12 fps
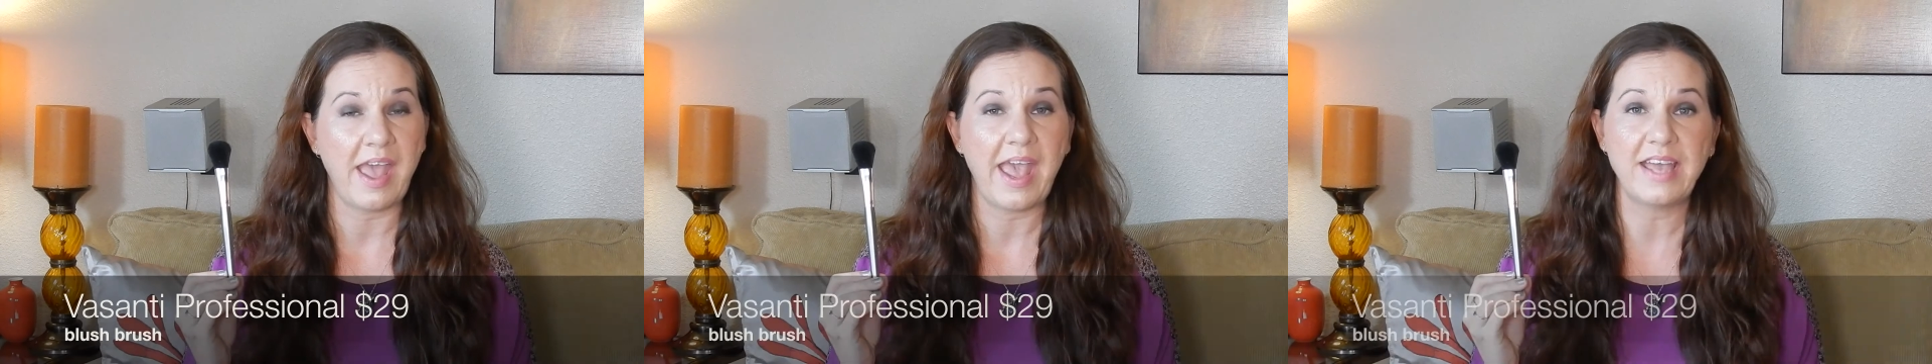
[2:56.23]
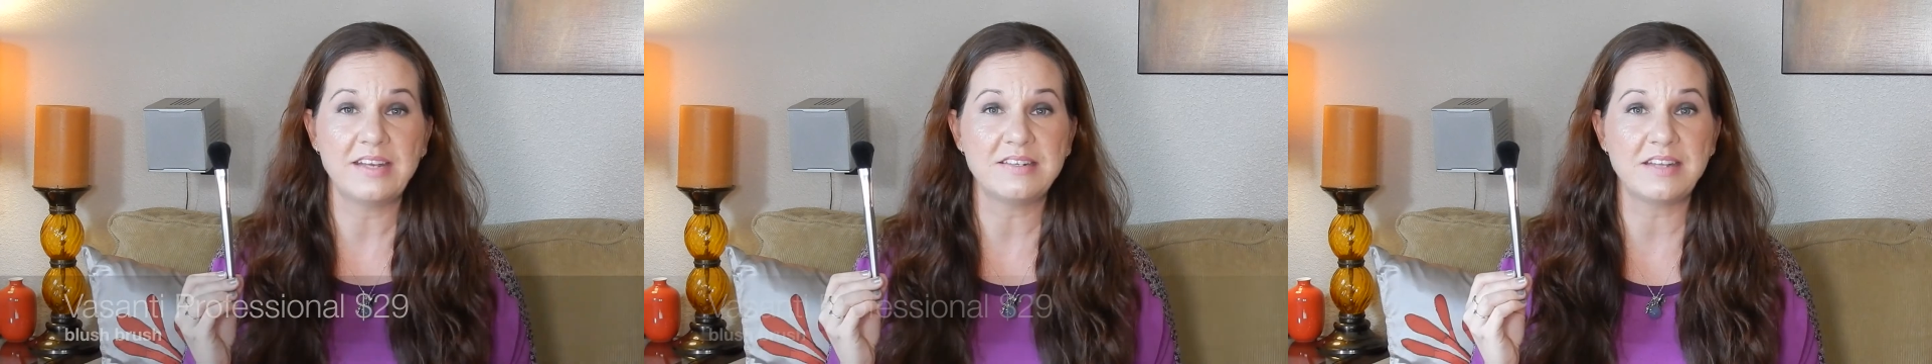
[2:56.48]

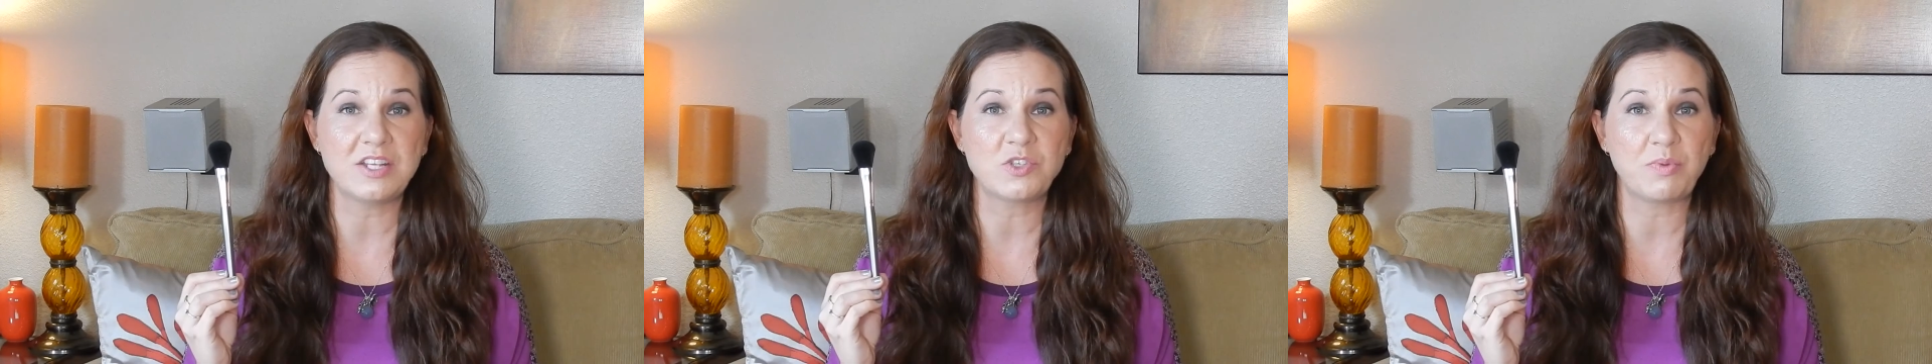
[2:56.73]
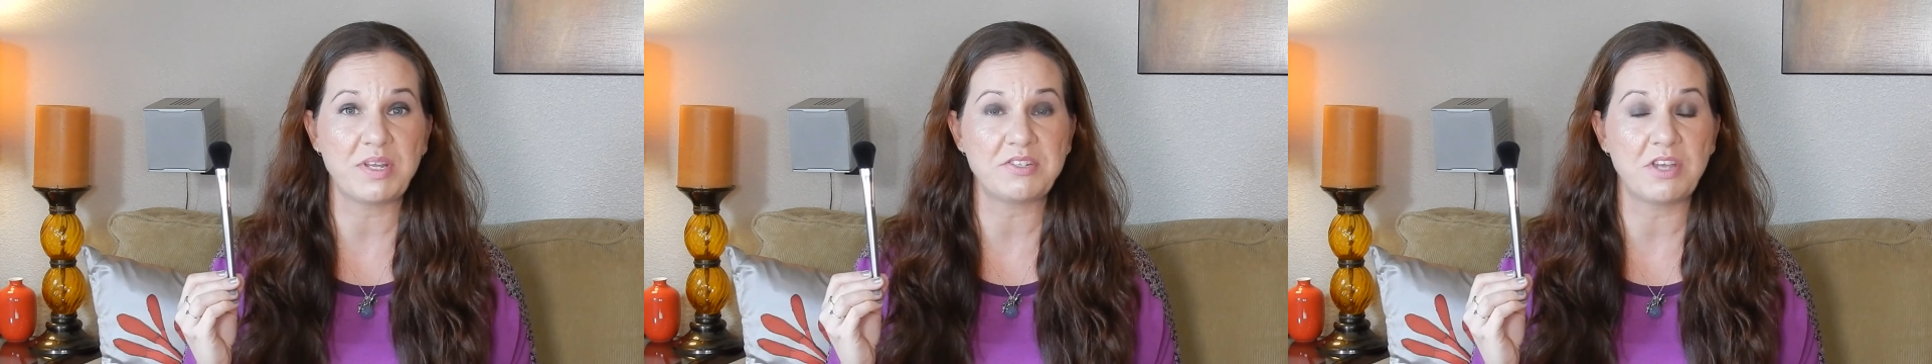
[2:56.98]
and it
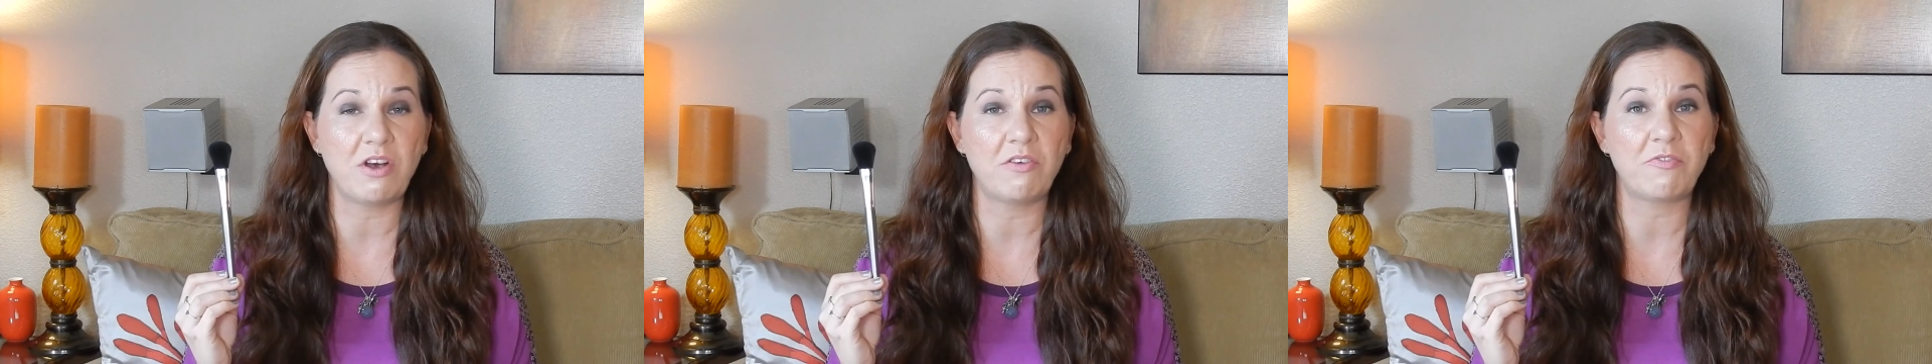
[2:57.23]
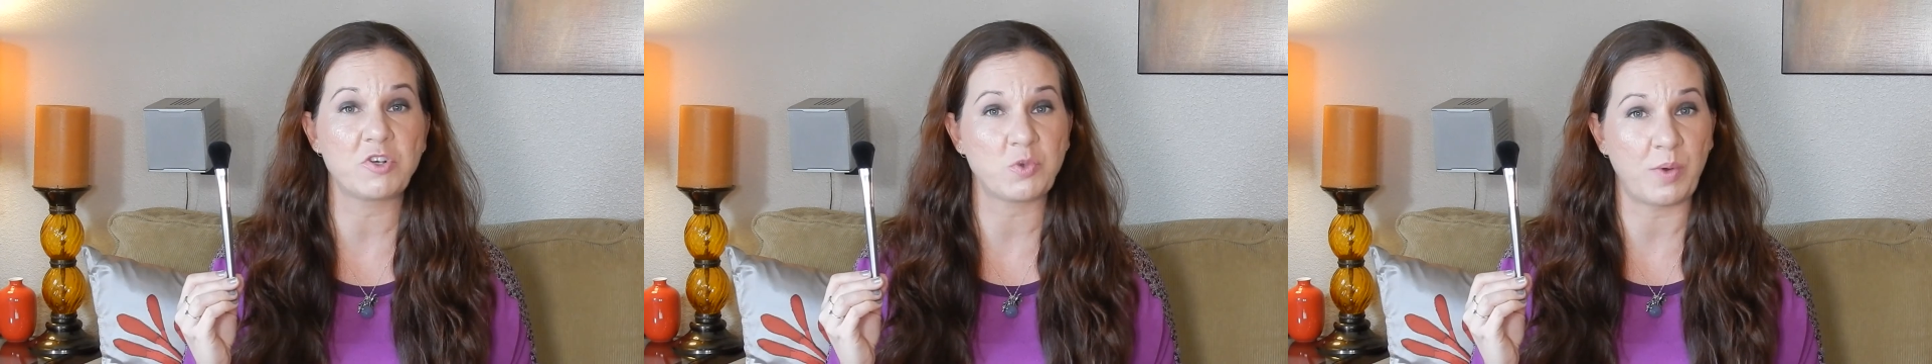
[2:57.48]
does
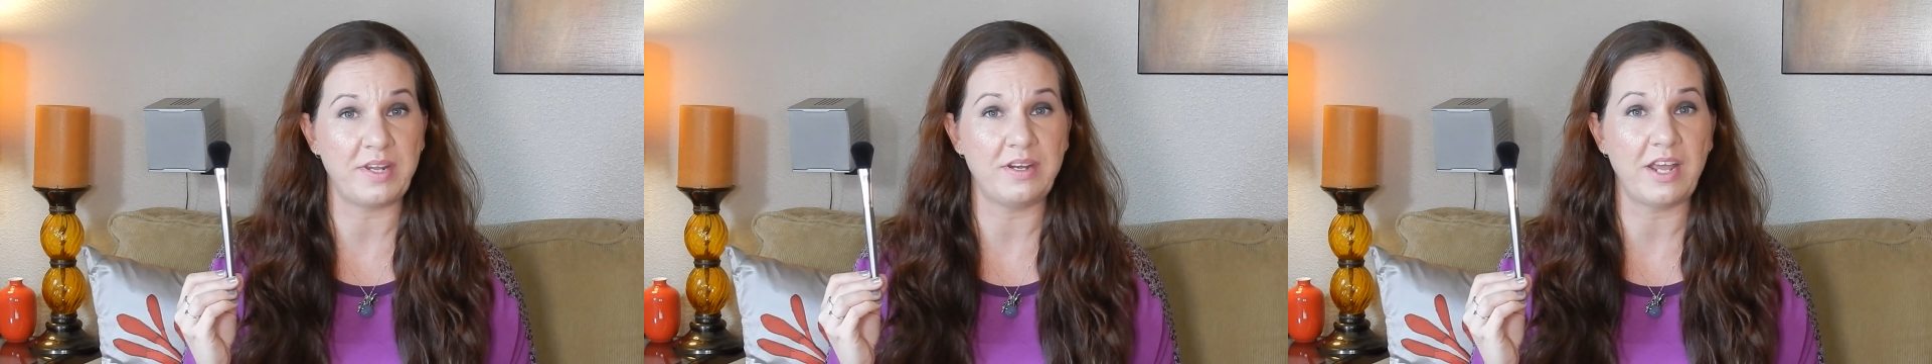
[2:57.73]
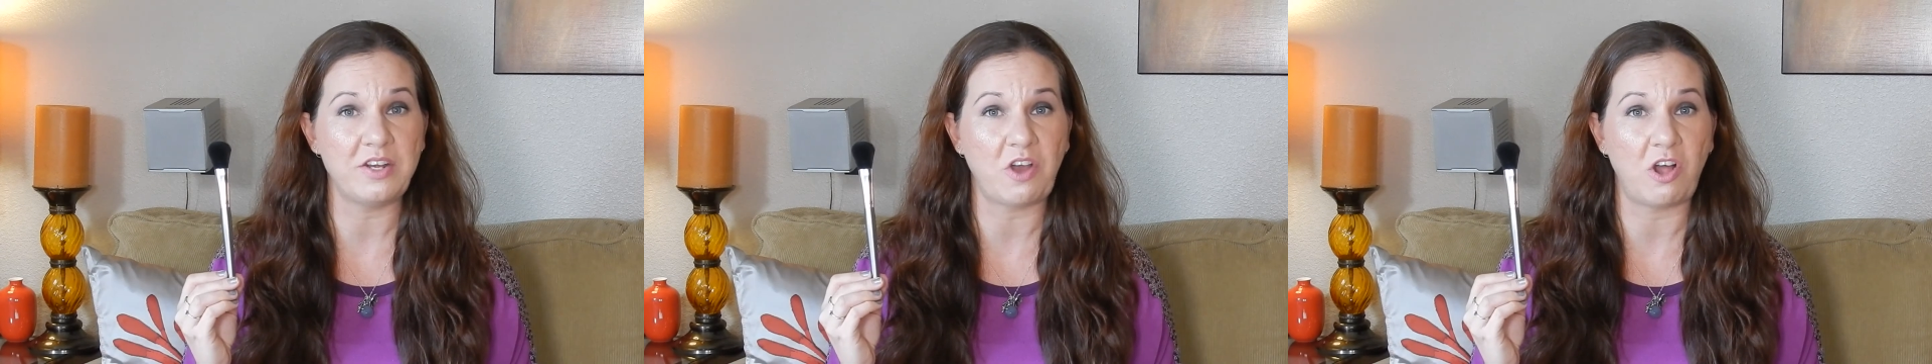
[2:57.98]
retail for
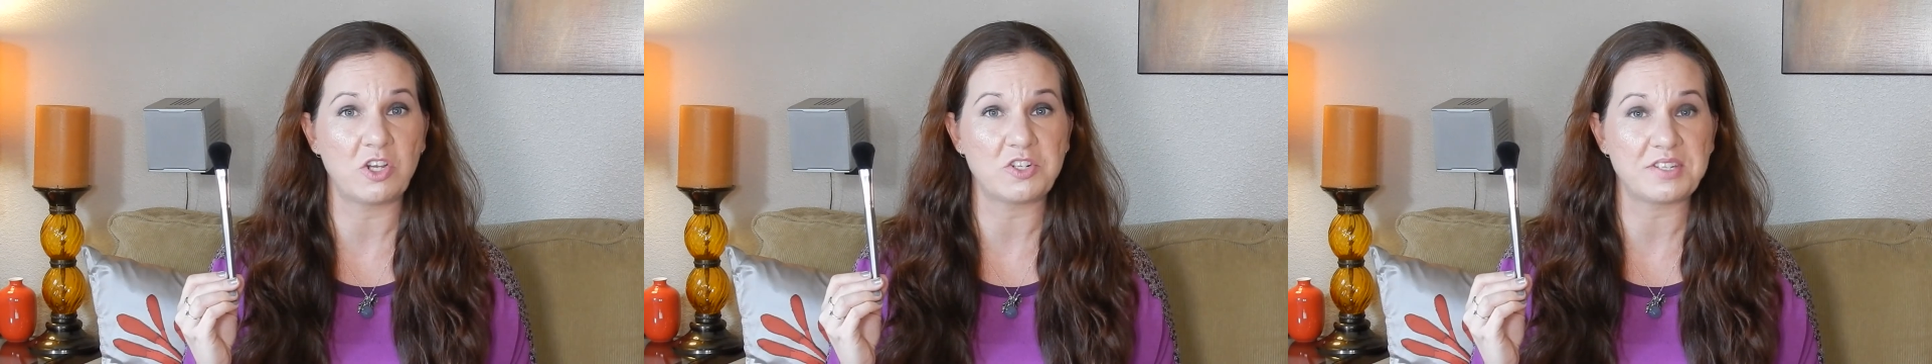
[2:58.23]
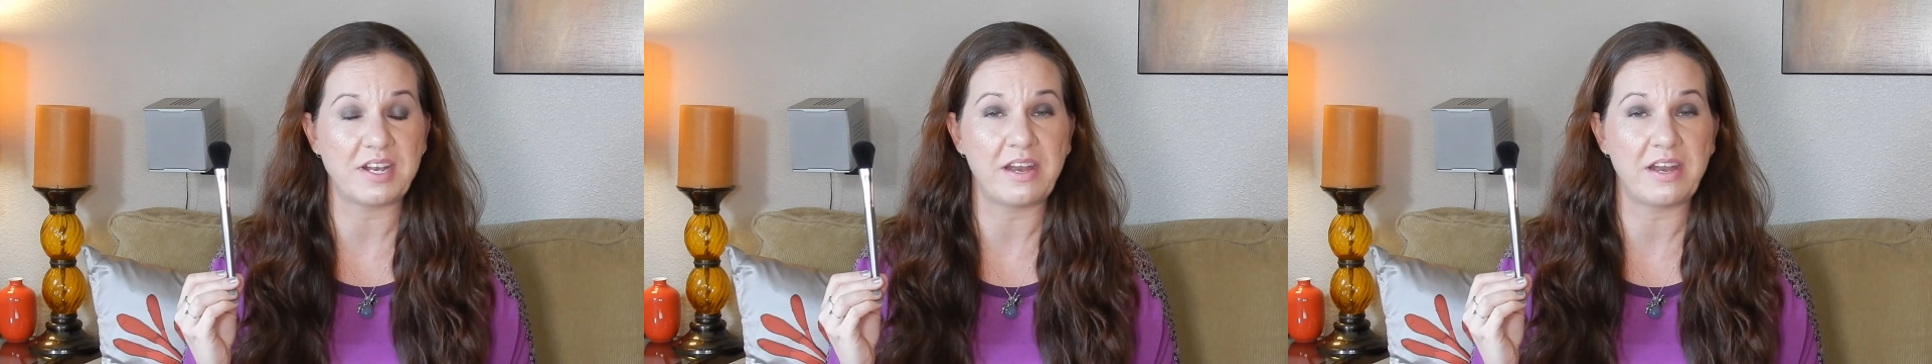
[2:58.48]
twenty-nine dollars,